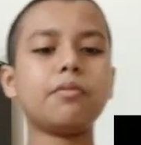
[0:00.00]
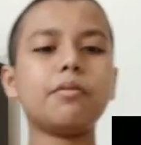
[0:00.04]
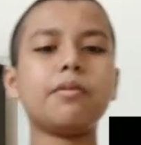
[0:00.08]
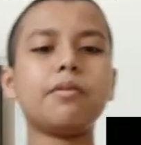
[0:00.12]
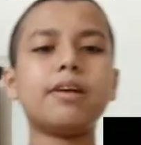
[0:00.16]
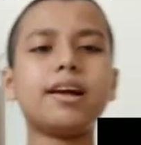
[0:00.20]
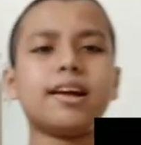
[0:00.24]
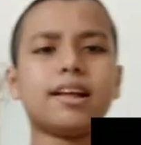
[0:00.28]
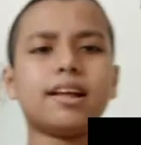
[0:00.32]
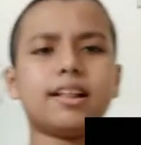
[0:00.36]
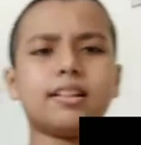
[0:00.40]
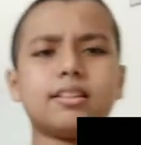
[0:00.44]

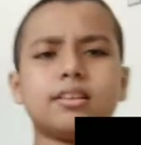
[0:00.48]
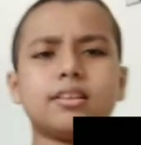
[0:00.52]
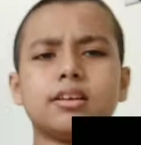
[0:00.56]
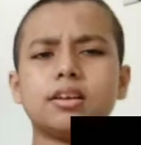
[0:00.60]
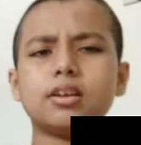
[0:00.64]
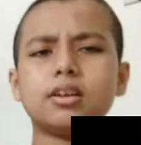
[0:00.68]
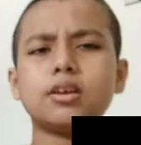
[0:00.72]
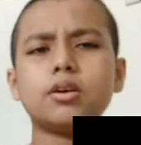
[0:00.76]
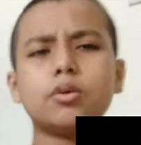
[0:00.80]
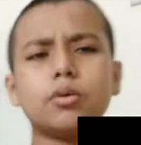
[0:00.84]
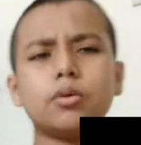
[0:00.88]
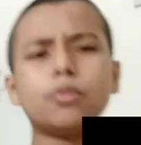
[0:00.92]
Well,
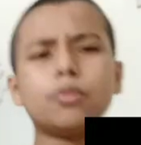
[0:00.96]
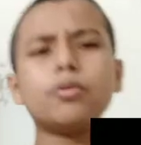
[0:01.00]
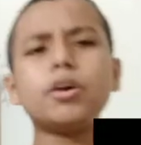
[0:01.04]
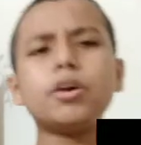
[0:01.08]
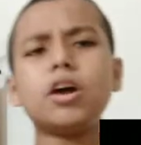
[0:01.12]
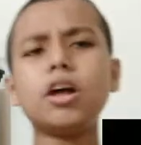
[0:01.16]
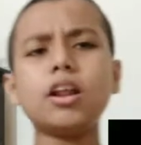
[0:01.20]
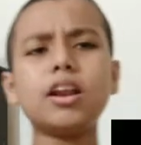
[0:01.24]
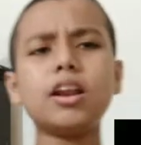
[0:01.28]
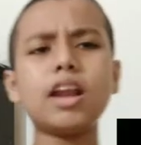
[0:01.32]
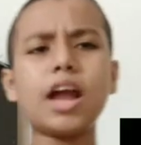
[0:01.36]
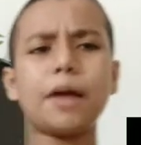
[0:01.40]
we
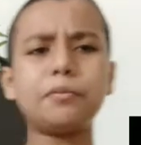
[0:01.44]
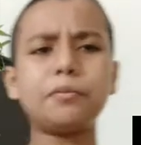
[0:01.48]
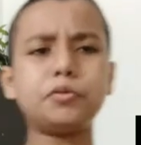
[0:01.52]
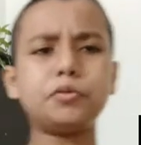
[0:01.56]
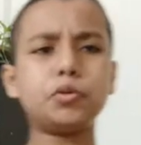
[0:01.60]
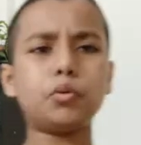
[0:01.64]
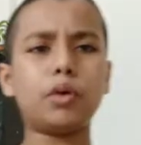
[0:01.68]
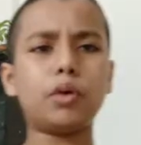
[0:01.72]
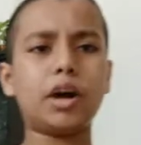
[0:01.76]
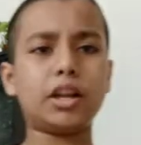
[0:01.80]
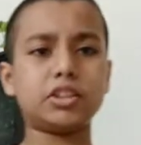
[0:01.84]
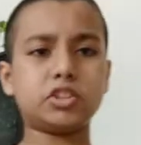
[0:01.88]
all love
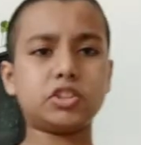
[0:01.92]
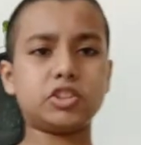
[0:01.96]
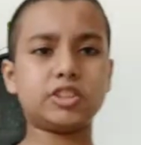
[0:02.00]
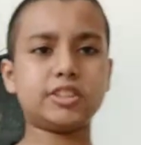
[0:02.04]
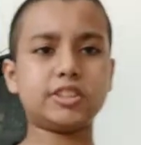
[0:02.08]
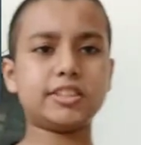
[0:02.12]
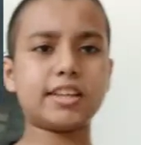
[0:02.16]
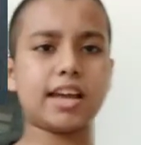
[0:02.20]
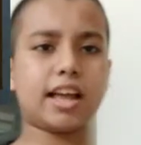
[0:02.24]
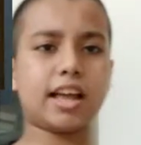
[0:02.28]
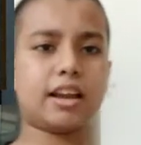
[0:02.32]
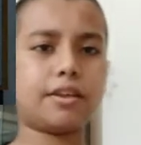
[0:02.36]
to
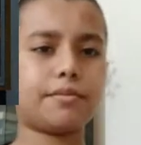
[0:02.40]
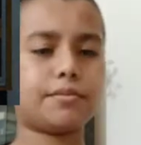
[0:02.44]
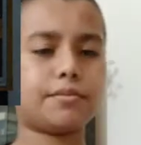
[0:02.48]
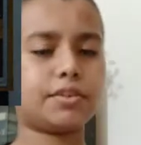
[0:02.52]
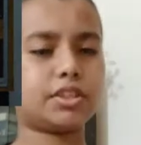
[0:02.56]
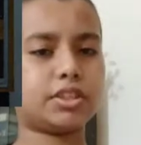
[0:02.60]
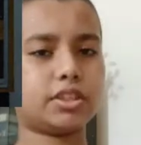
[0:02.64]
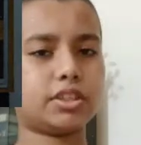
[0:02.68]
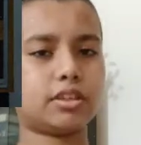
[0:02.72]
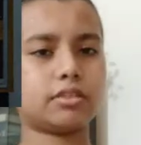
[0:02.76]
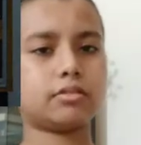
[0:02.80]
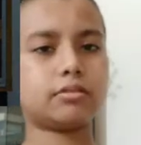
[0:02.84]
watch
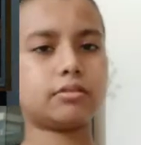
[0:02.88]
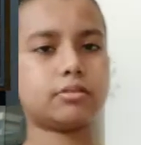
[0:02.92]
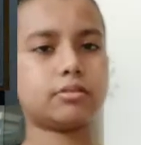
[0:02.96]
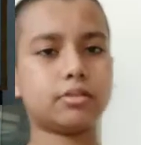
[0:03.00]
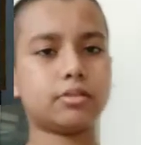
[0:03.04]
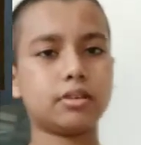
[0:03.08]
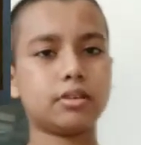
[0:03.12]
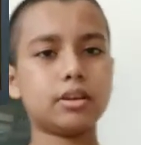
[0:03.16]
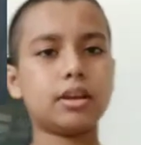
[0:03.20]
television,